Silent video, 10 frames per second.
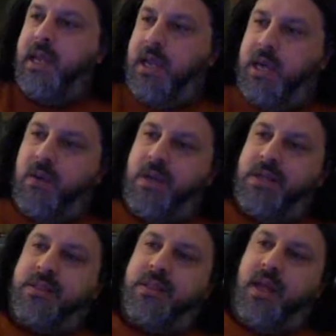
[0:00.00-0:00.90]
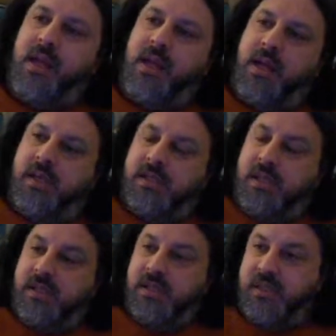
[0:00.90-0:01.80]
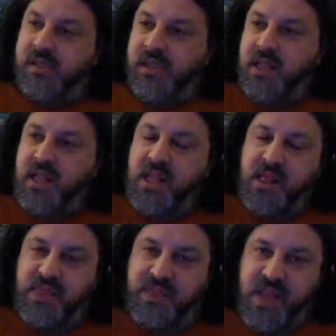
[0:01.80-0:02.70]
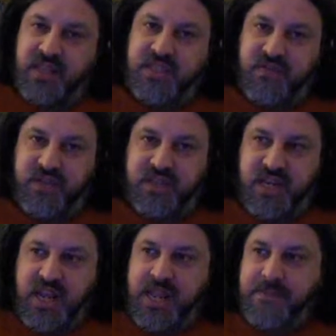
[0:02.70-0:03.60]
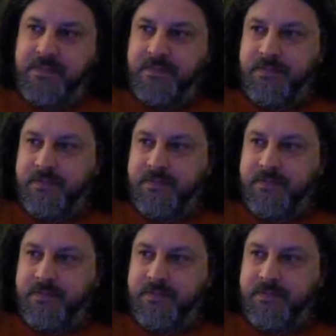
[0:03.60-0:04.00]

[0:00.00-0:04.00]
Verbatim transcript: Anyways, uh, that's it for today.